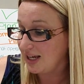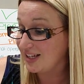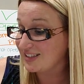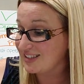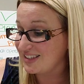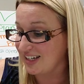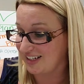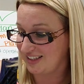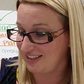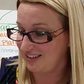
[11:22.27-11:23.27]
and
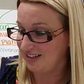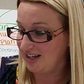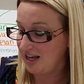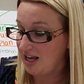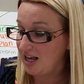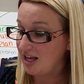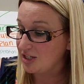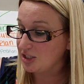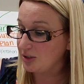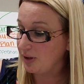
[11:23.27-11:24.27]
6.
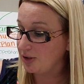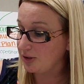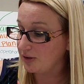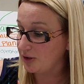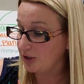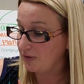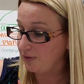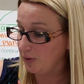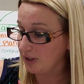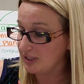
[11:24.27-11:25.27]

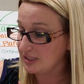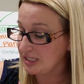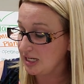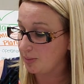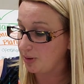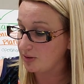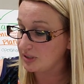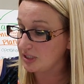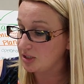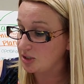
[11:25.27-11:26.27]
234 is decomposed
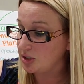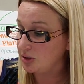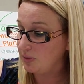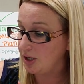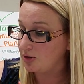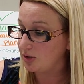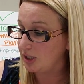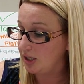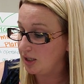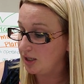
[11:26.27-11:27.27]
into
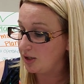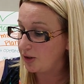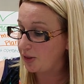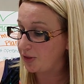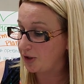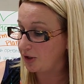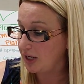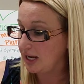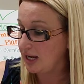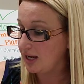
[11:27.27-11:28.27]

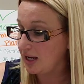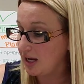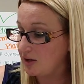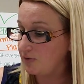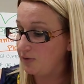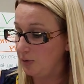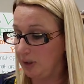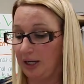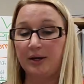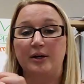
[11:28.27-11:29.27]
230 and 4,
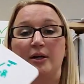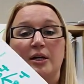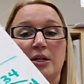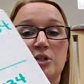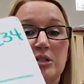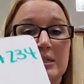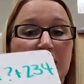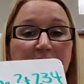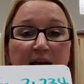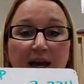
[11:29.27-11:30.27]
just
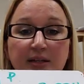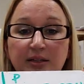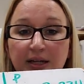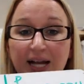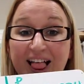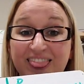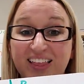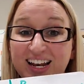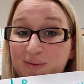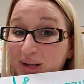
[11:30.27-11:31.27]
like that.
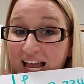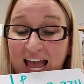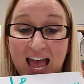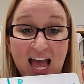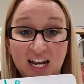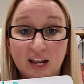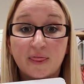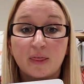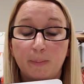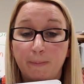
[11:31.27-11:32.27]
Then I'm going to add
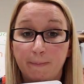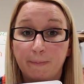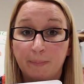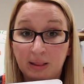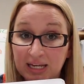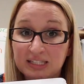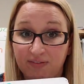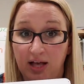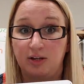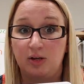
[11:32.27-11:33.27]
the place
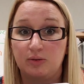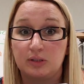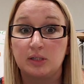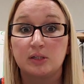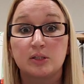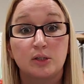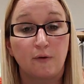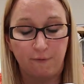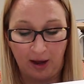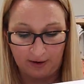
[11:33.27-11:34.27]
values. So
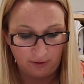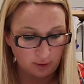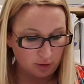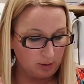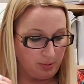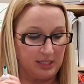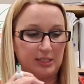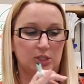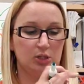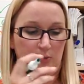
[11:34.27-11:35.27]
500 plus
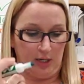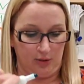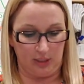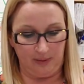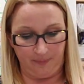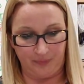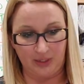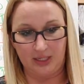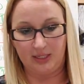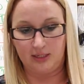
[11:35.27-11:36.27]
200
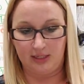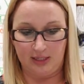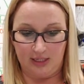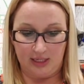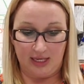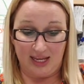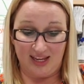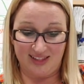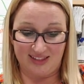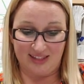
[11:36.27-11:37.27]

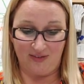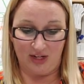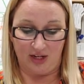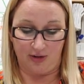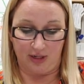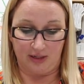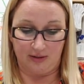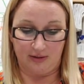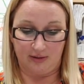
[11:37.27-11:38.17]
is 700.